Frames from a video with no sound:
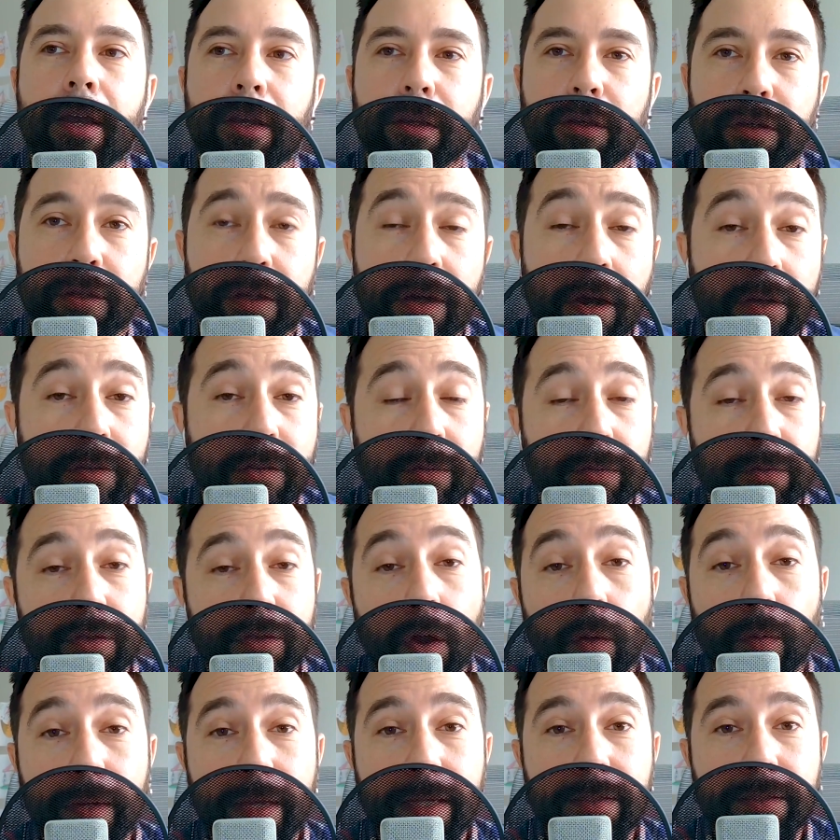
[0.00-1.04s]
You can also
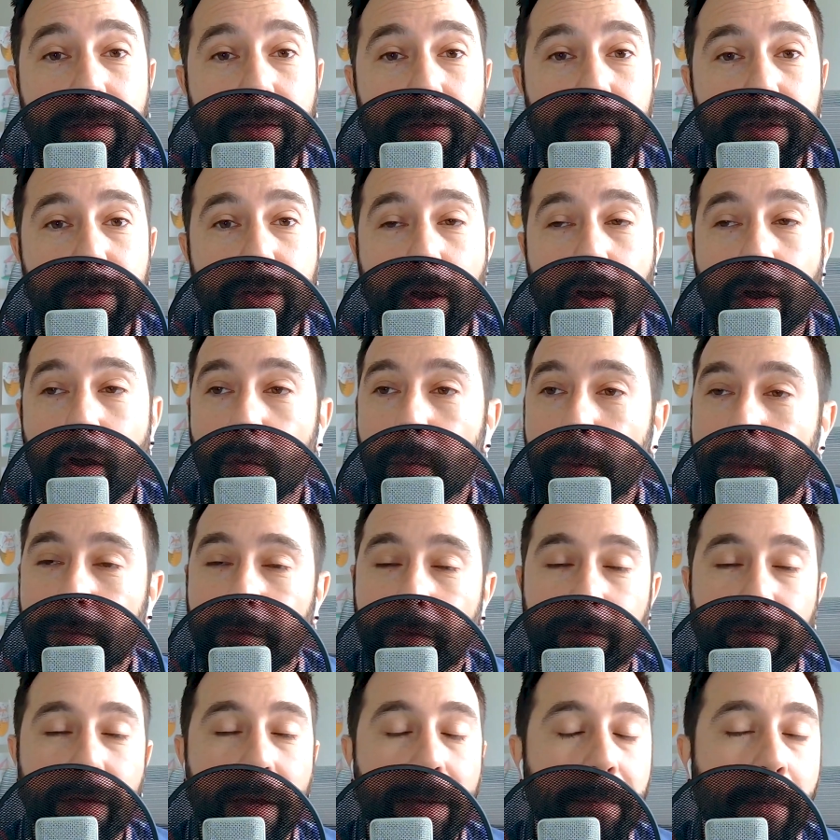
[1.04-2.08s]
donate to the show. We have a
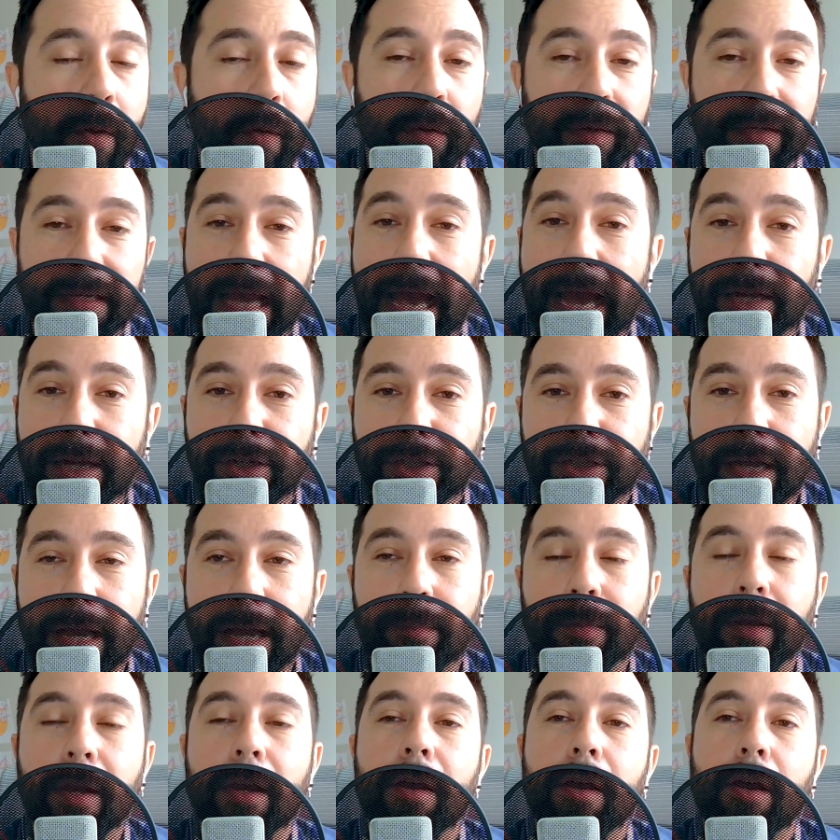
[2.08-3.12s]
Venmo and Cash
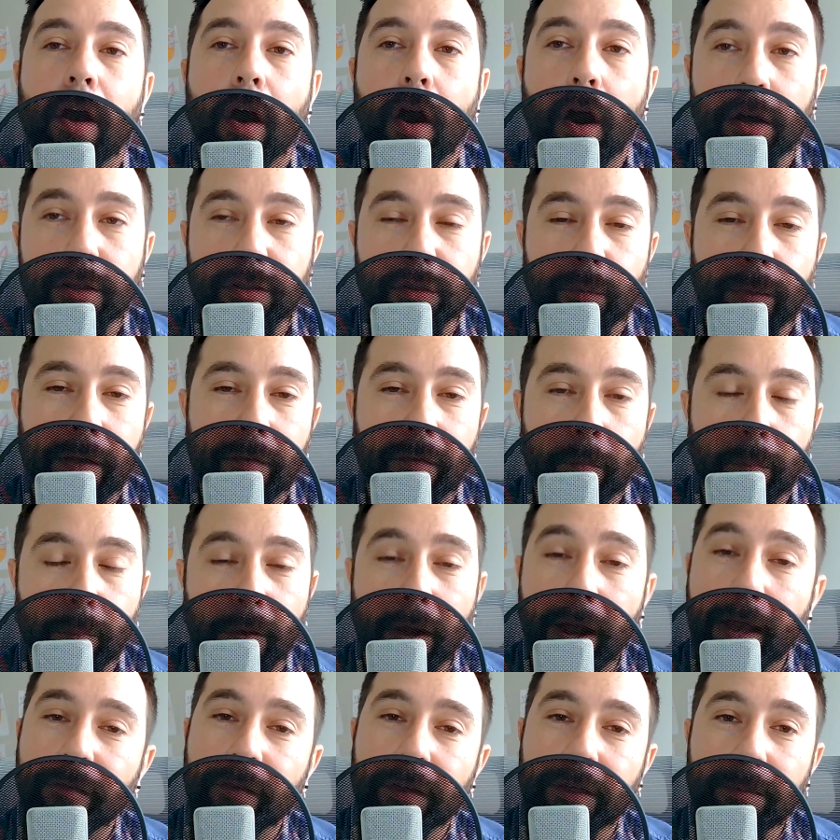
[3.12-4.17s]
App. Also, we have a
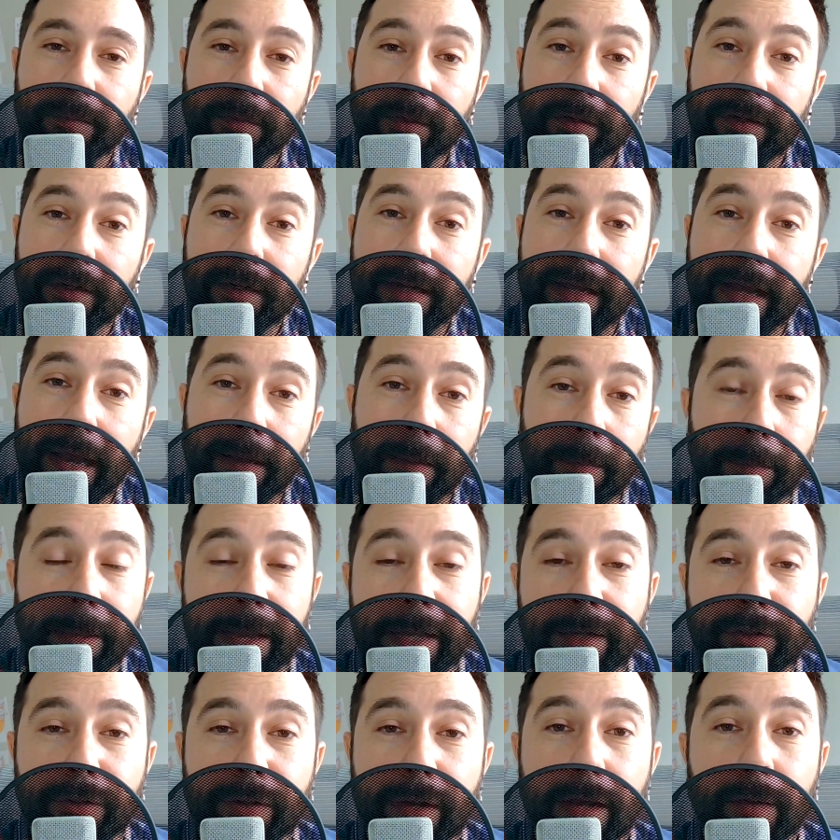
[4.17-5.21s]
private community on a
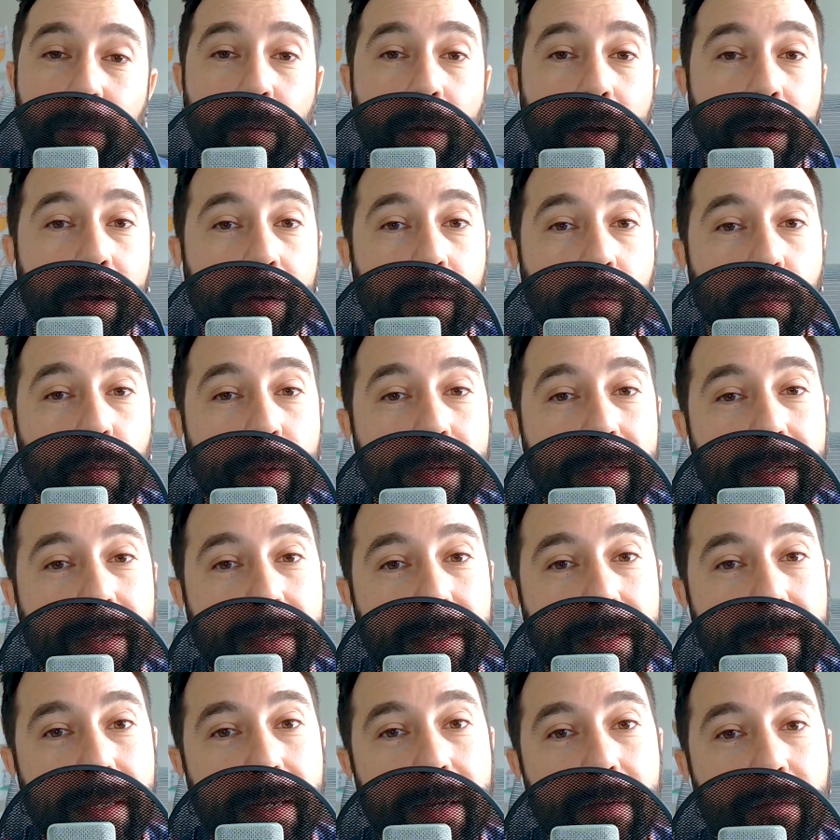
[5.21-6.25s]
Patreon where we can
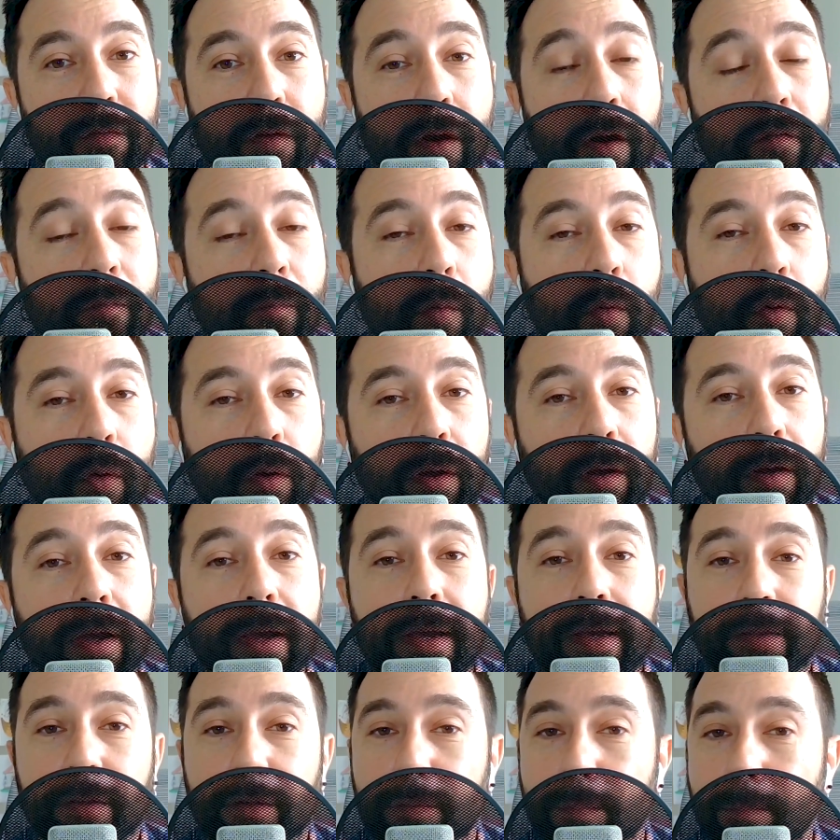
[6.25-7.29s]
get involved more.
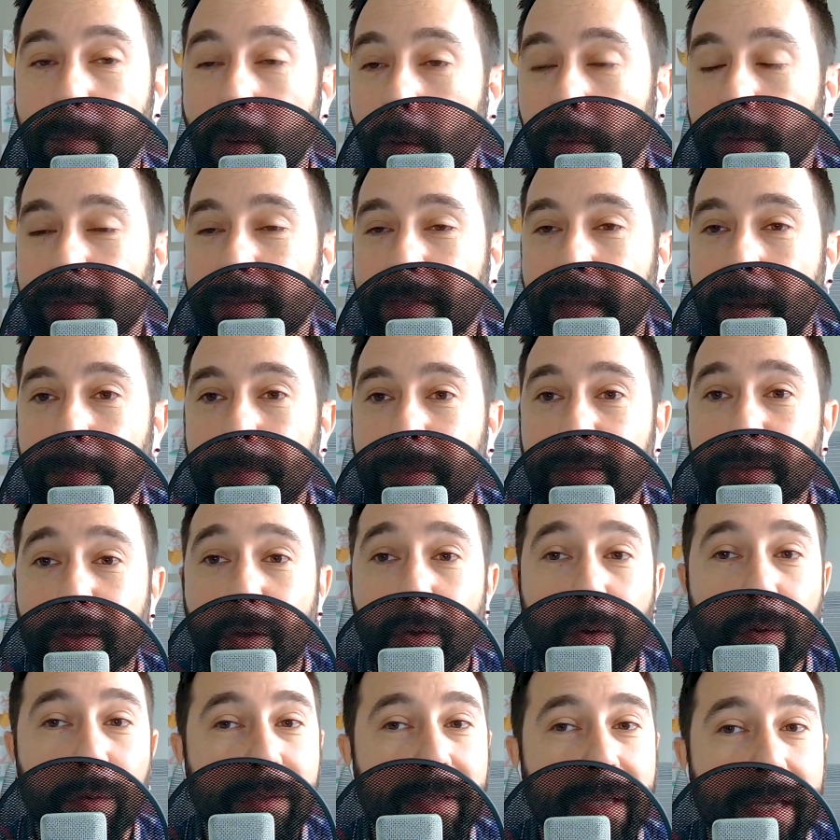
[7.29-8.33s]
There's bonus
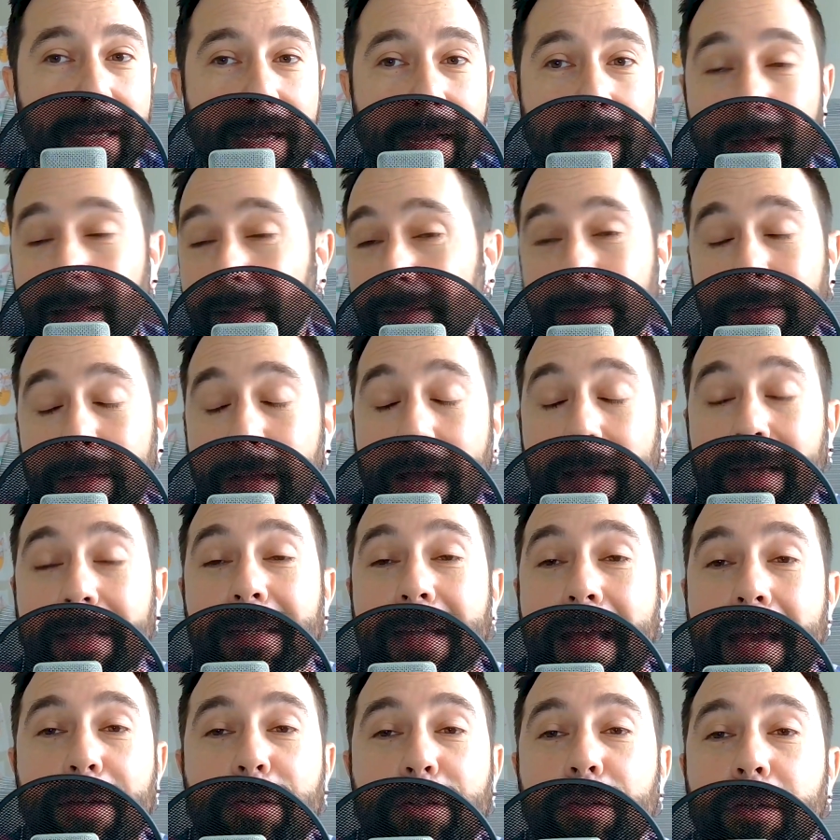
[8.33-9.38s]
episodes, and I
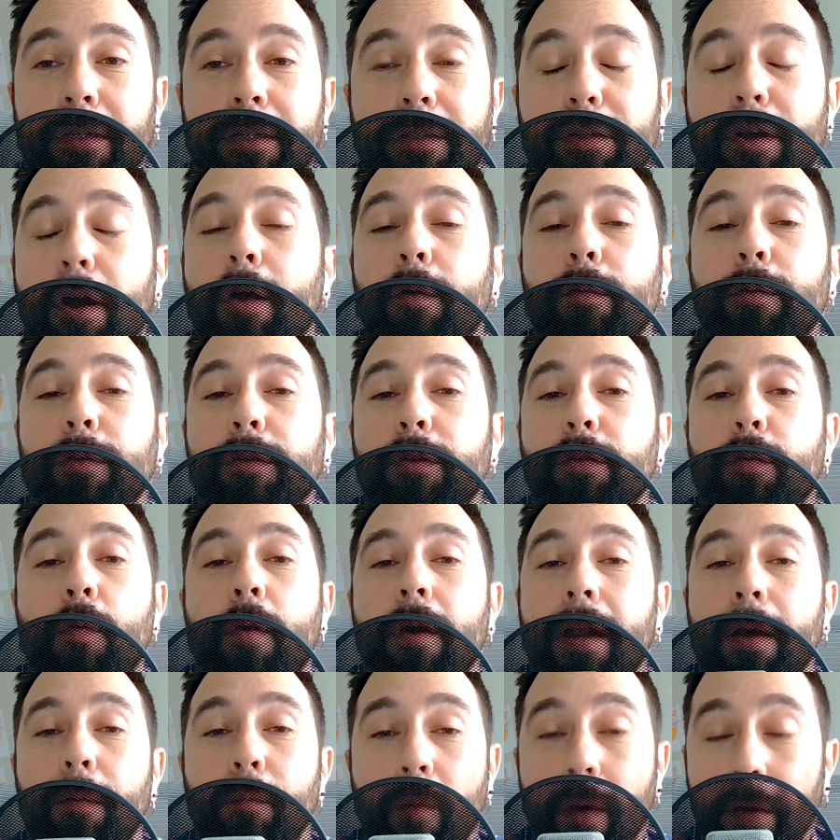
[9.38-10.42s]
can actually talk with you
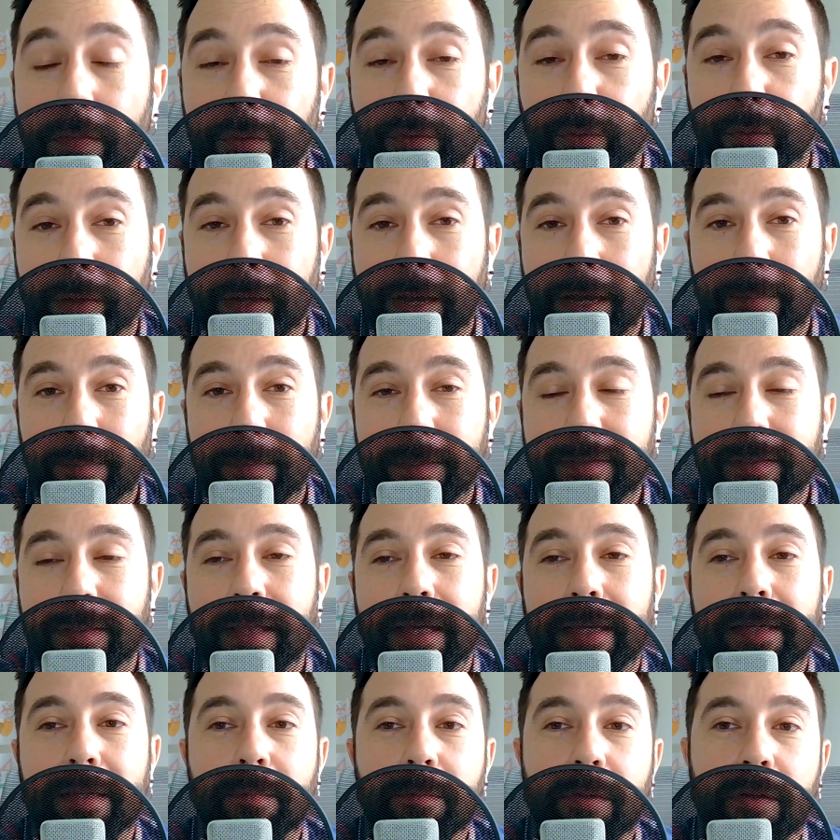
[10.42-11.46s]
one-on-one through comments in
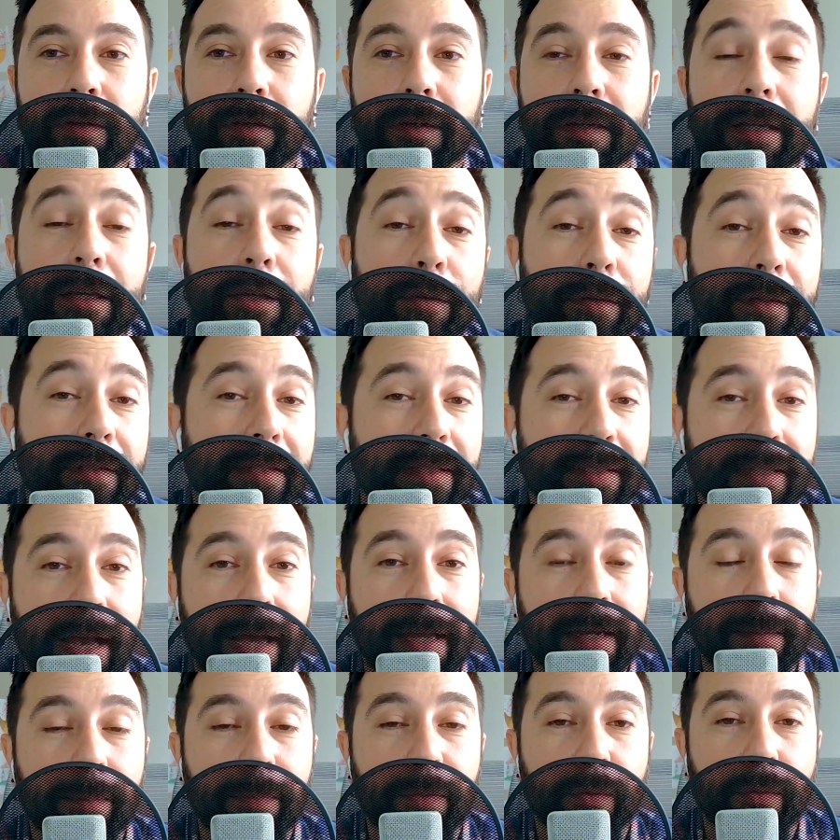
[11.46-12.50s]
that community. You can
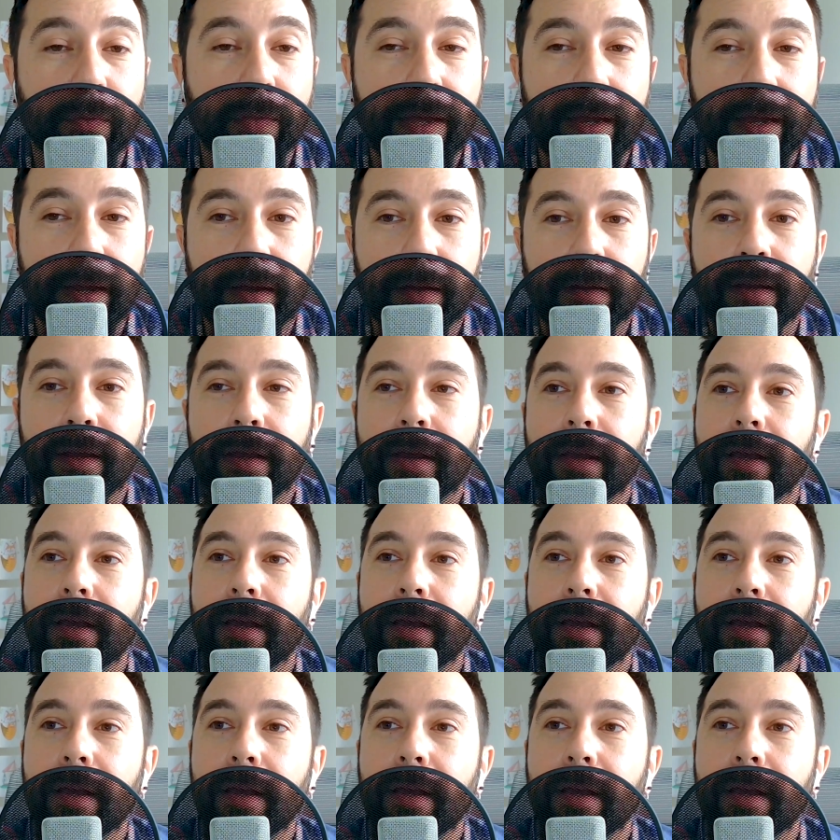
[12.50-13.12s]
sign up through there.